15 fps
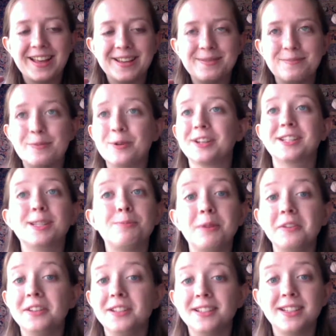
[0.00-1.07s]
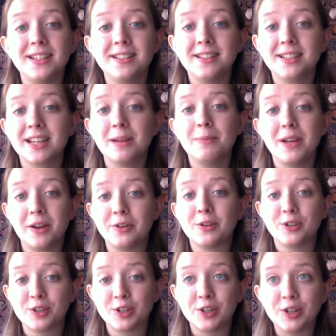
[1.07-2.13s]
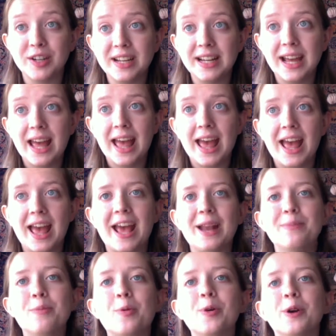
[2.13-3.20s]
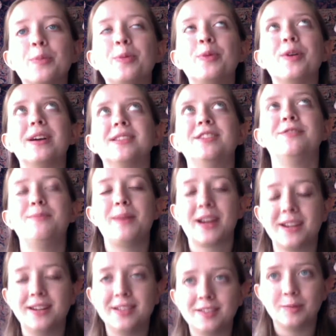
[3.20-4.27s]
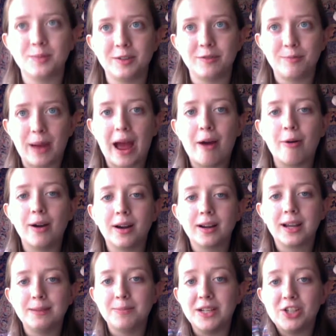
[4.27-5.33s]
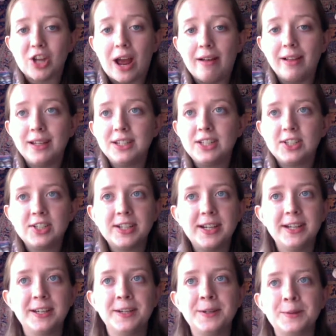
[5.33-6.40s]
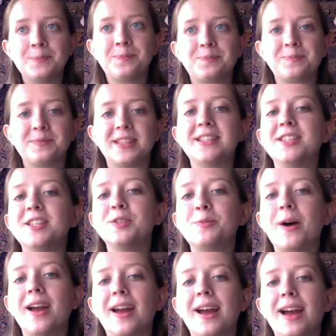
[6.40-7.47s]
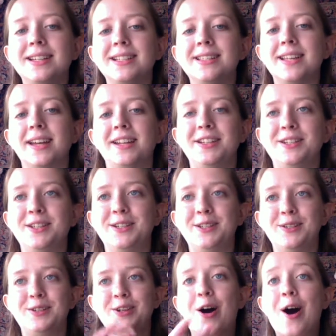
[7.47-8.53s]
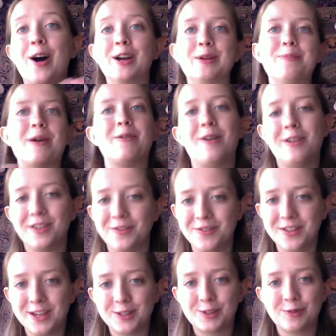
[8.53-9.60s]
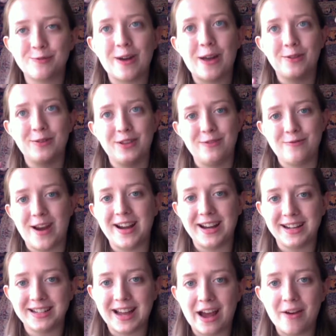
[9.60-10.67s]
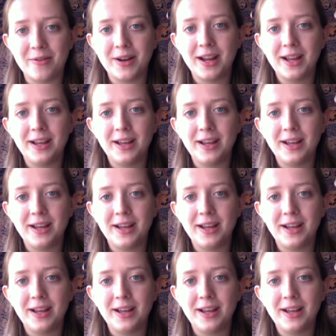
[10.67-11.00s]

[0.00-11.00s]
More experiences can be understood, and more oppressive mechanisms of power can be challenged. This is why I decided to talk about all of this rather than write it down.